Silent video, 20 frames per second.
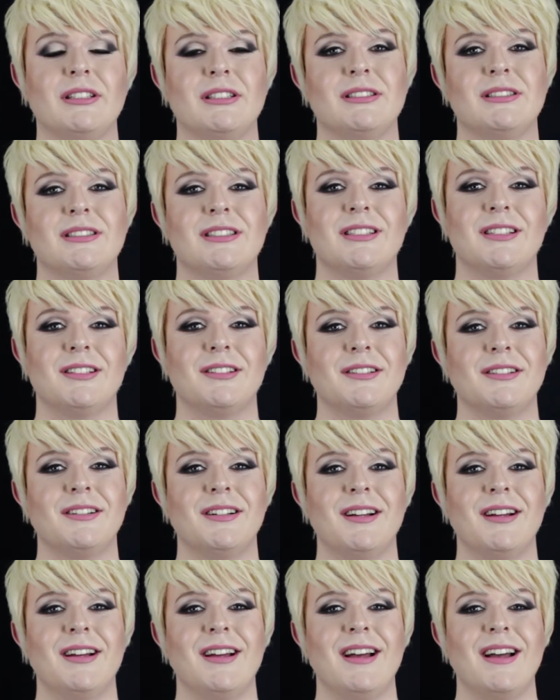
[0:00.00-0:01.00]
And
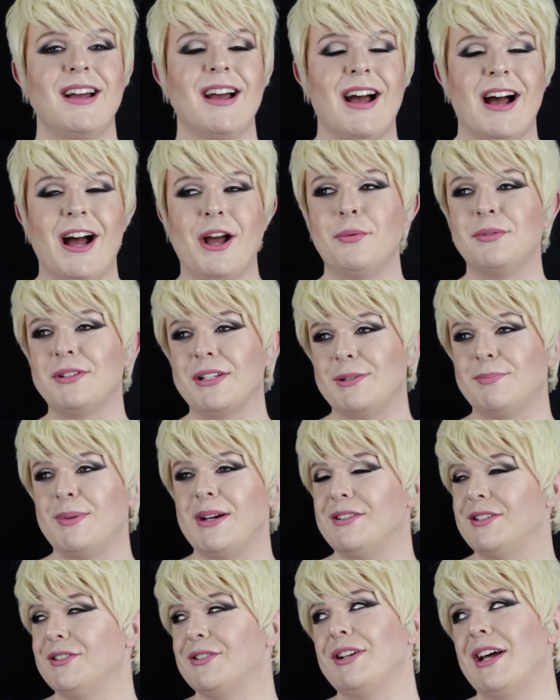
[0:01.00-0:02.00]
I always
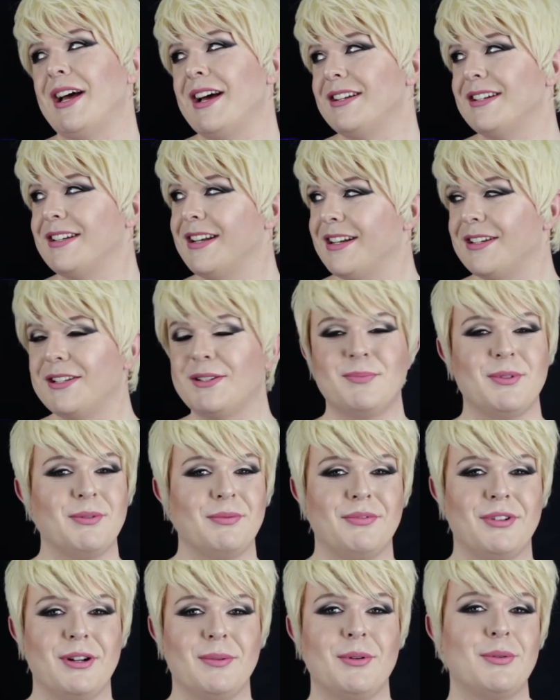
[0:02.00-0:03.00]
expect it's going to end next
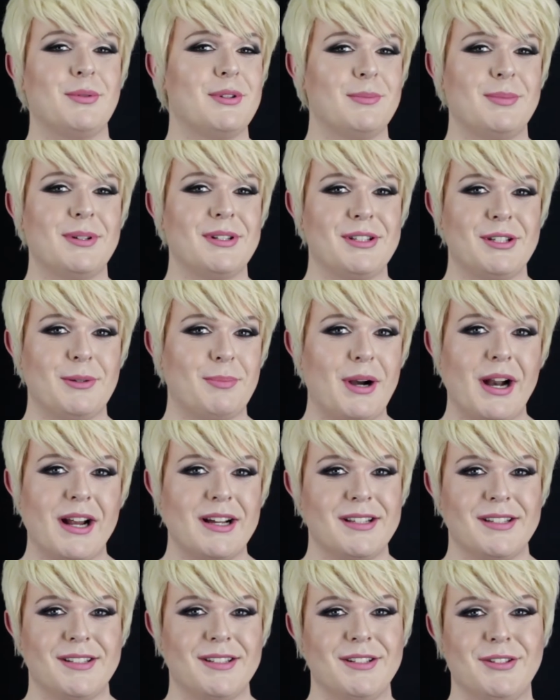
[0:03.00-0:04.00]
month, and I'm always a bit
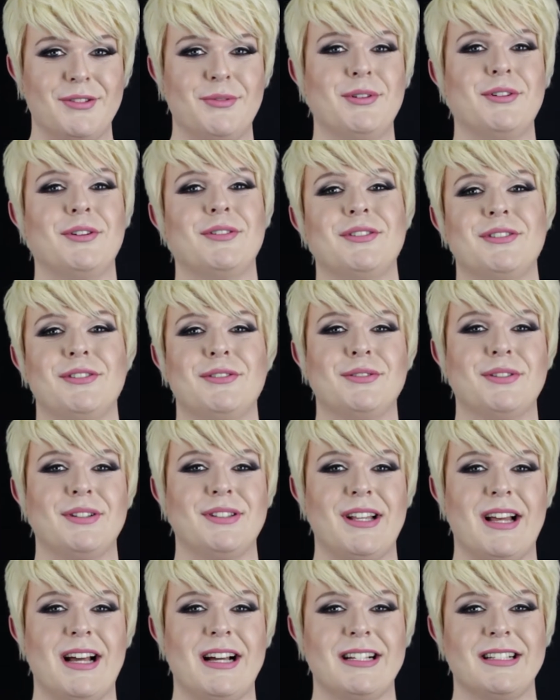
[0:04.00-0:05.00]
surprised it's going on as long as
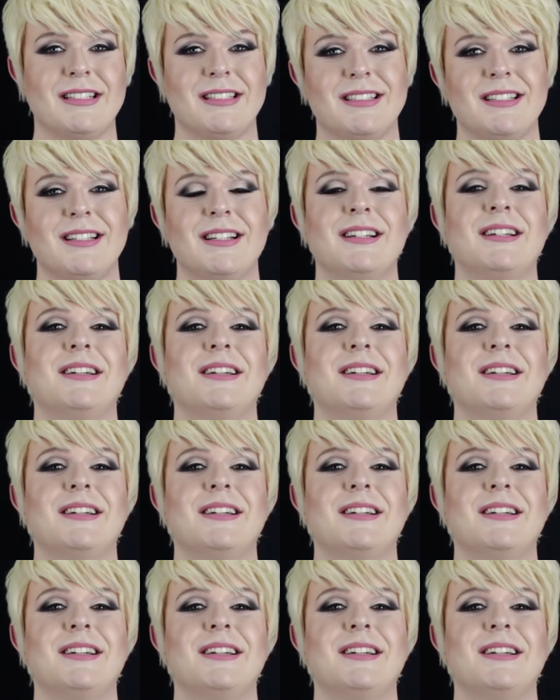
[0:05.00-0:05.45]
it has,